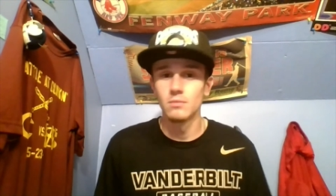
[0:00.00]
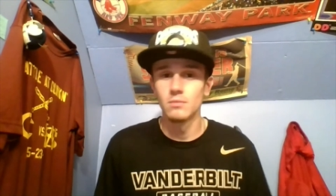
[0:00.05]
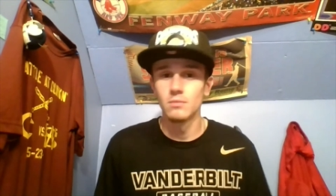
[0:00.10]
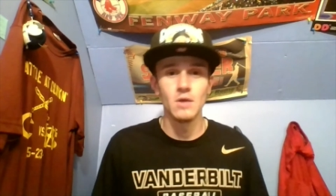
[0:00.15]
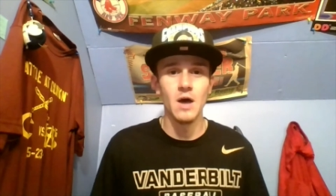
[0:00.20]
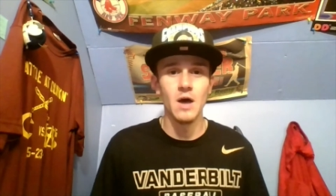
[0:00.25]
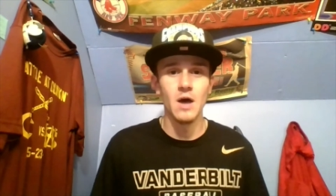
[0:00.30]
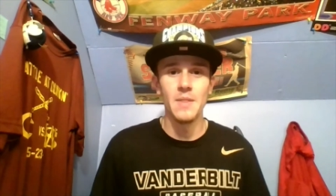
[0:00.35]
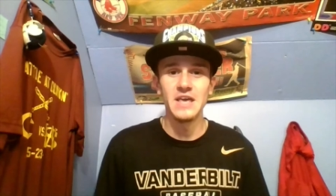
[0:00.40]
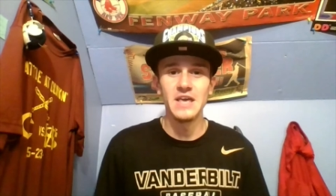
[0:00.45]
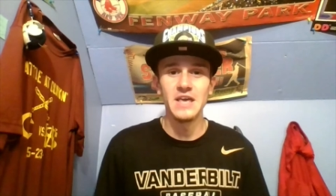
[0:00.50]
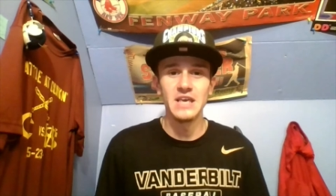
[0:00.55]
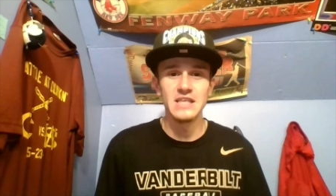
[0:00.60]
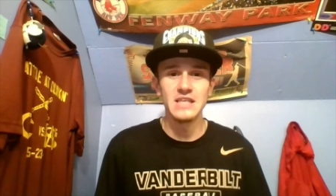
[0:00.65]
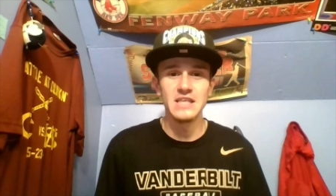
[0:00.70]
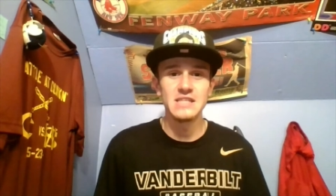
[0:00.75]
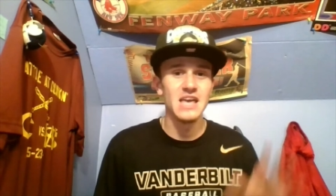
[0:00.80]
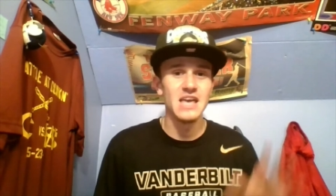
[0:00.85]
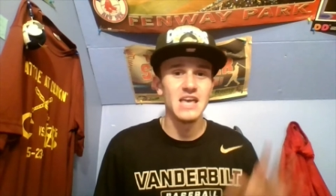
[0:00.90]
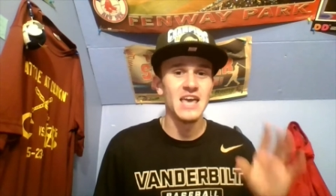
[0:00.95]
on the
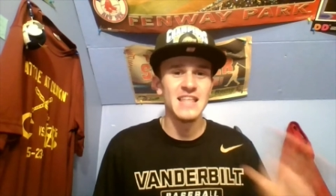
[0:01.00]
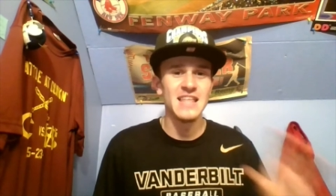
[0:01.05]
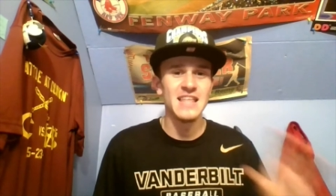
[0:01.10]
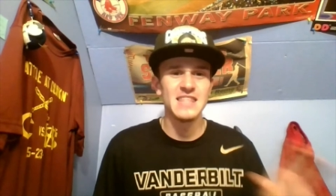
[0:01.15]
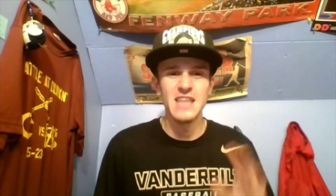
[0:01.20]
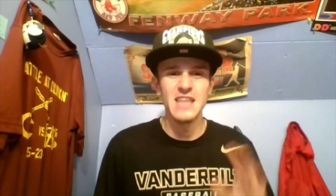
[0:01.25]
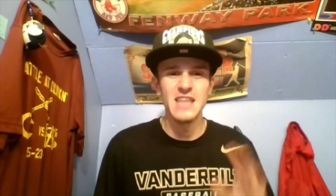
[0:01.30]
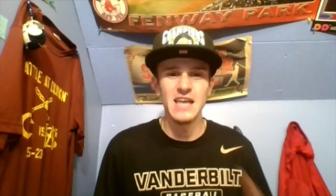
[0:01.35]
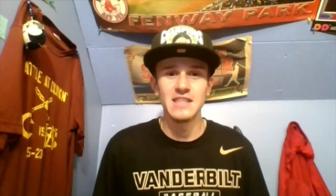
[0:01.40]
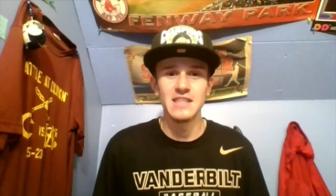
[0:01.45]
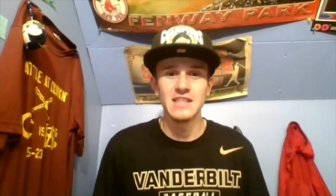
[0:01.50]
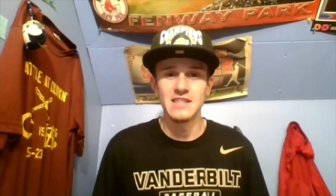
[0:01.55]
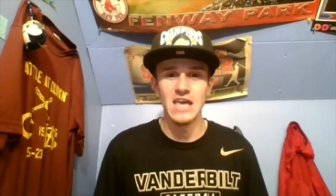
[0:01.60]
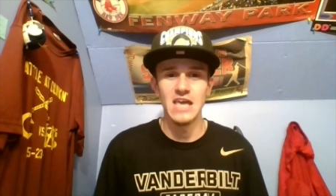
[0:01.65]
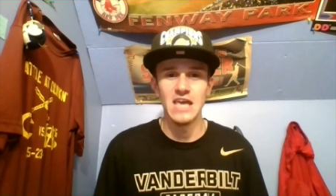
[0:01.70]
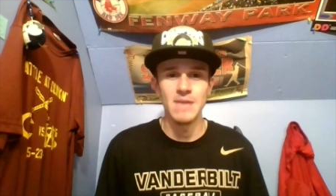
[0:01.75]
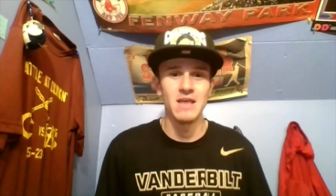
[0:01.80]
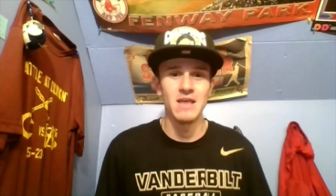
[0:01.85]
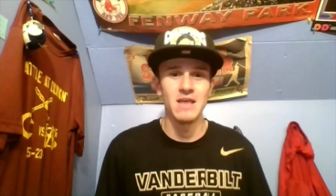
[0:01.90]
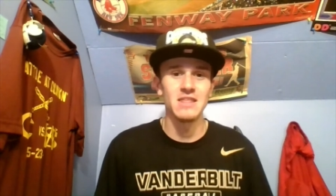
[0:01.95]
East, it stayed the
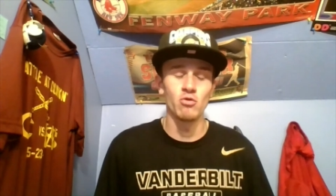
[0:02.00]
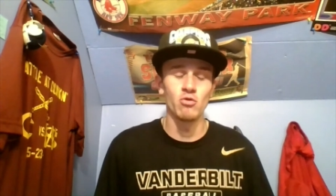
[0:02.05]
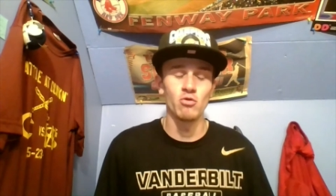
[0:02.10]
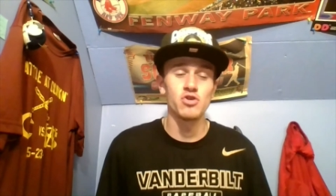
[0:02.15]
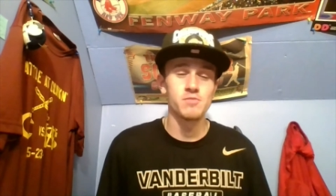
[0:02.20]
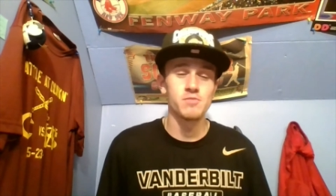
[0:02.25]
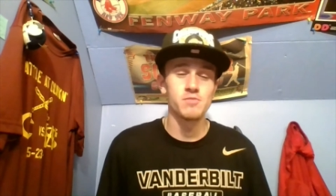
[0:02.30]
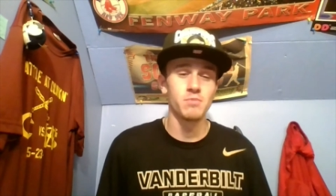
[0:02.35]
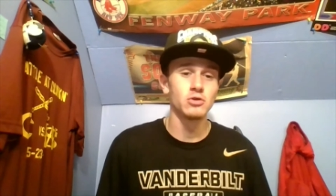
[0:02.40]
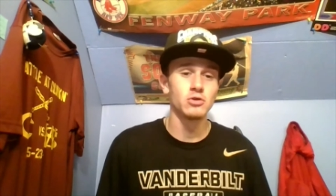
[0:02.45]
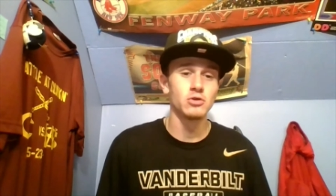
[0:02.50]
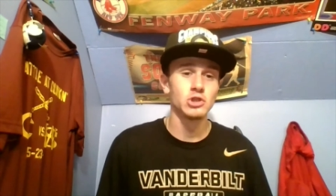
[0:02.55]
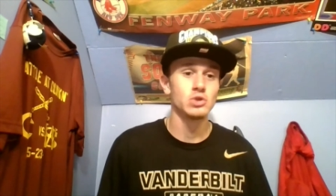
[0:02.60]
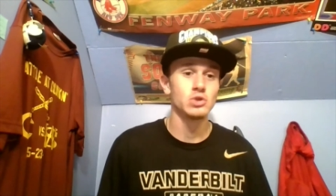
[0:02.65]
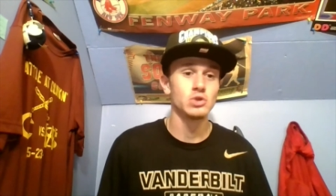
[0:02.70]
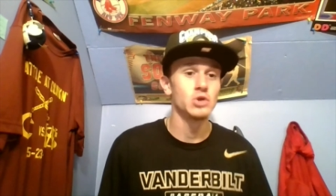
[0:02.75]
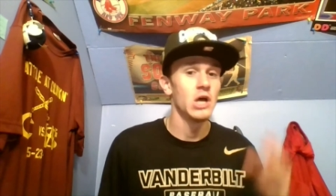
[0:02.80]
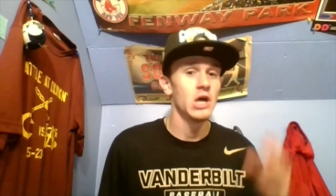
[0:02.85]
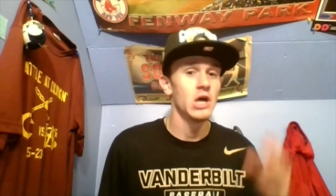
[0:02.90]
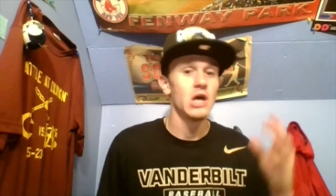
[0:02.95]
same as it was supposed
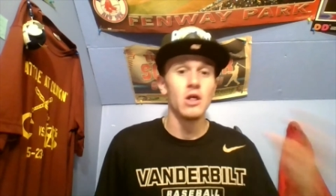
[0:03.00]
to.